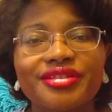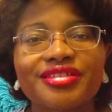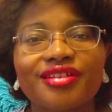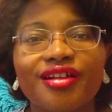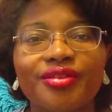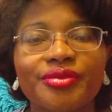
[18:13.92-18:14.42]
as
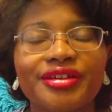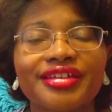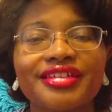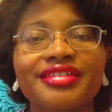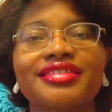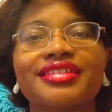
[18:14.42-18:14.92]

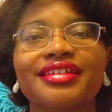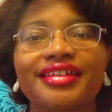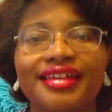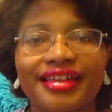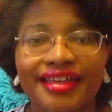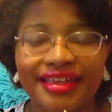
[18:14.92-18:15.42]
always,
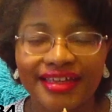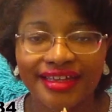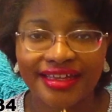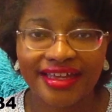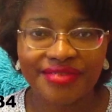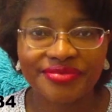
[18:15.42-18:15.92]

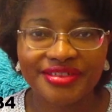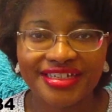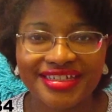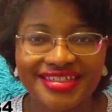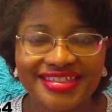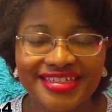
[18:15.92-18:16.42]
have a
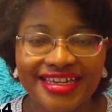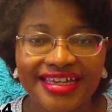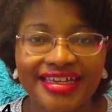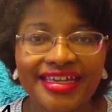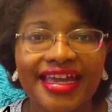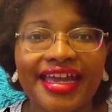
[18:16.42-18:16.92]
nice
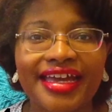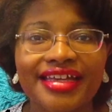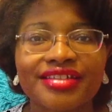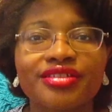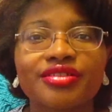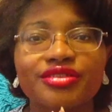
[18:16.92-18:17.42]
day,
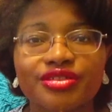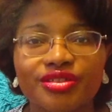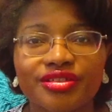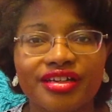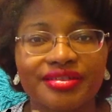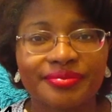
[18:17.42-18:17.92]
and till
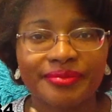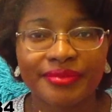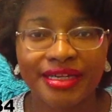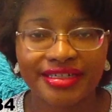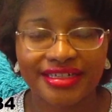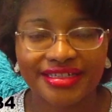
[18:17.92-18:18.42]
then,
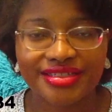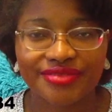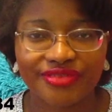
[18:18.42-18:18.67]
my next